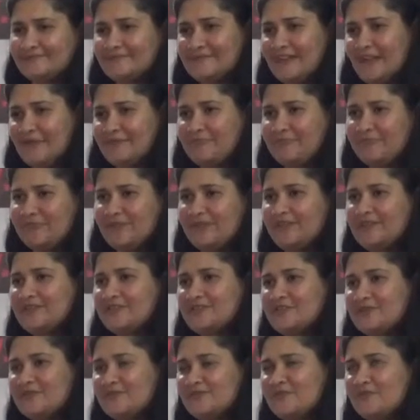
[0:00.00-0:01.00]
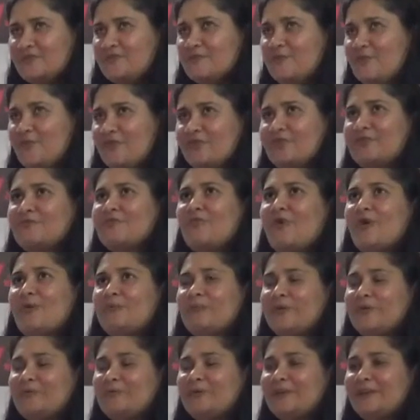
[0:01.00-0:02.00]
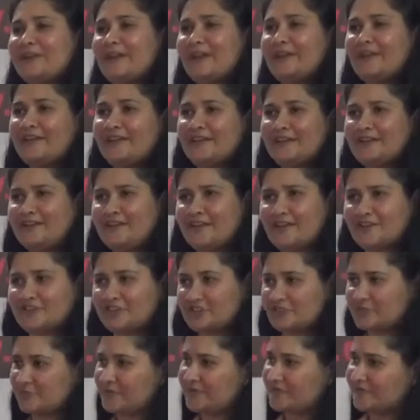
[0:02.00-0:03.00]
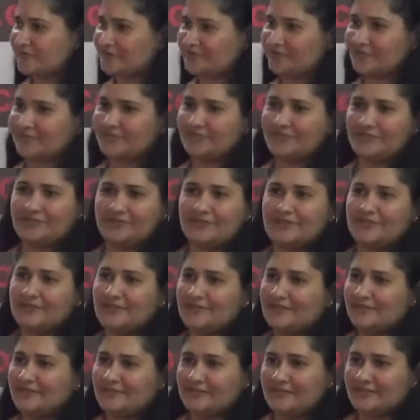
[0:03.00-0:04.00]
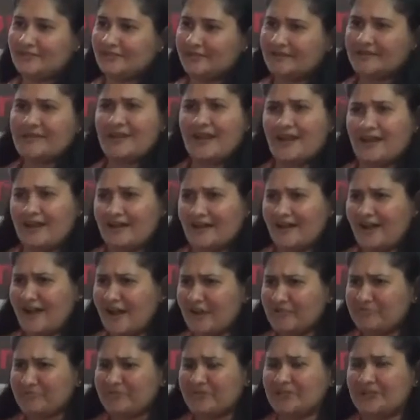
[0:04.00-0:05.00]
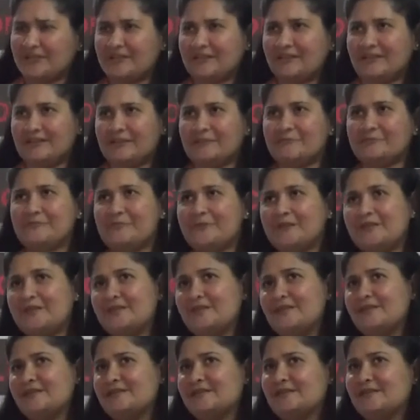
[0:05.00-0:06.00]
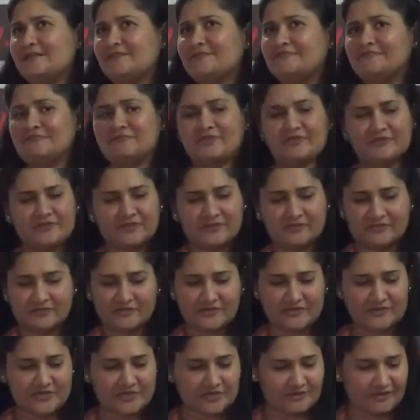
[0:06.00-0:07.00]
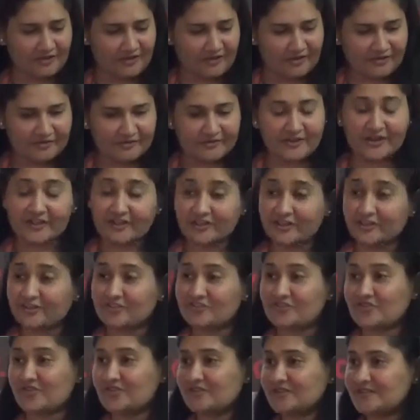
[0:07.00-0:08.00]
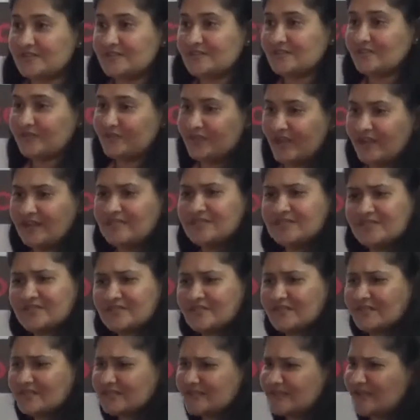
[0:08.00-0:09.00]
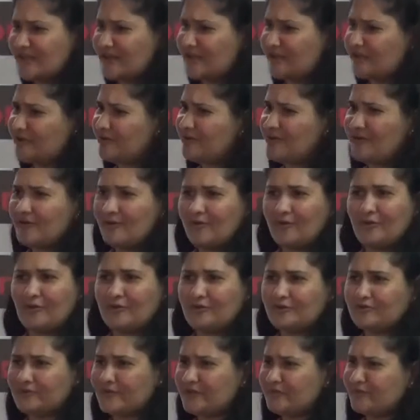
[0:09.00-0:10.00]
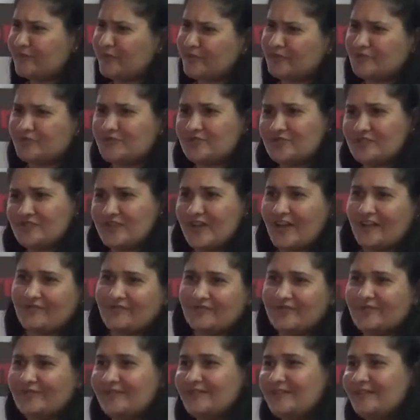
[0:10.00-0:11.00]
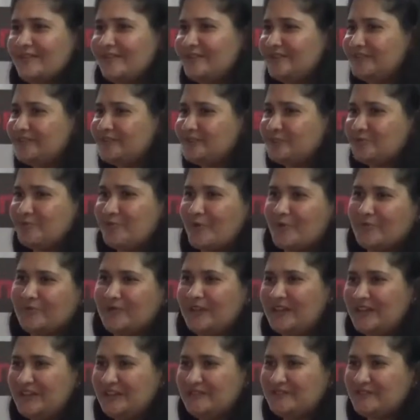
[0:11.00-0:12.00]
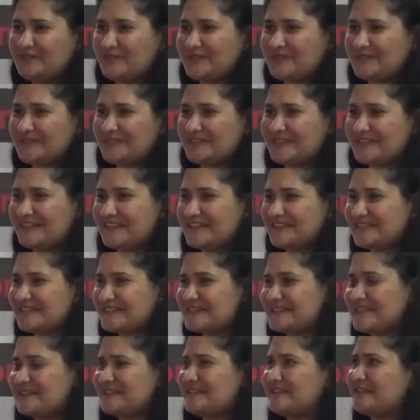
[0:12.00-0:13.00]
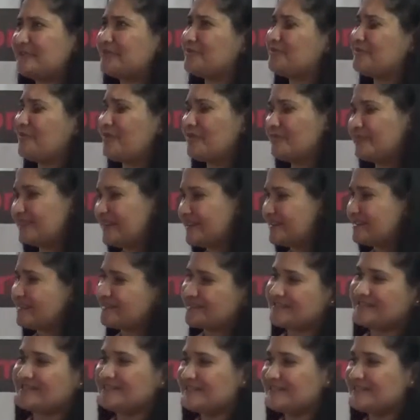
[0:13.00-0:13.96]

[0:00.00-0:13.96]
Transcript: happening in terms of more and more people getting in touch with harmony and peace. And if you see a lot of career choices of youngsters now, all of them want to travel and do more meaningful things. They don't want that